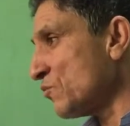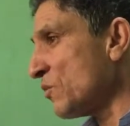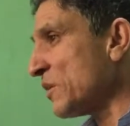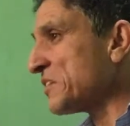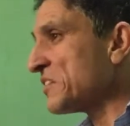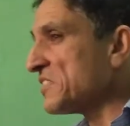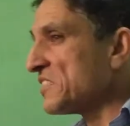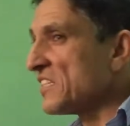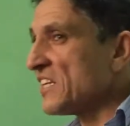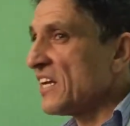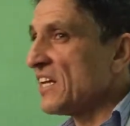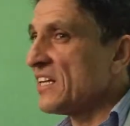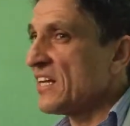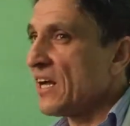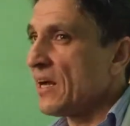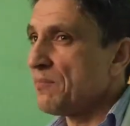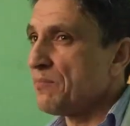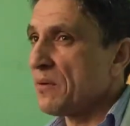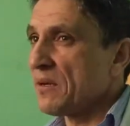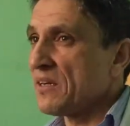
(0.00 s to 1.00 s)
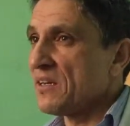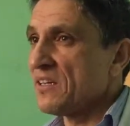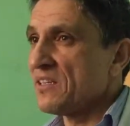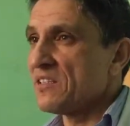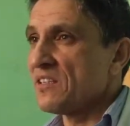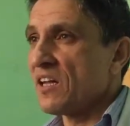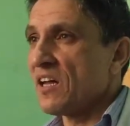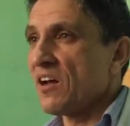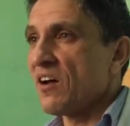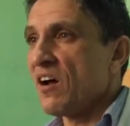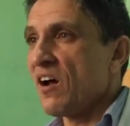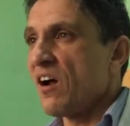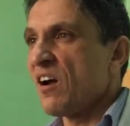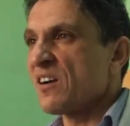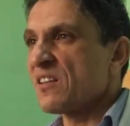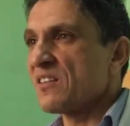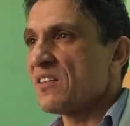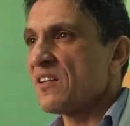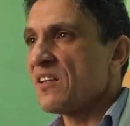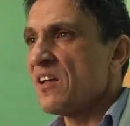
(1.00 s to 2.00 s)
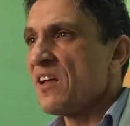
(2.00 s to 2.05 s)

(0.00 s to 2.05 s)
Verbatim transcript: what is really happen in the heart?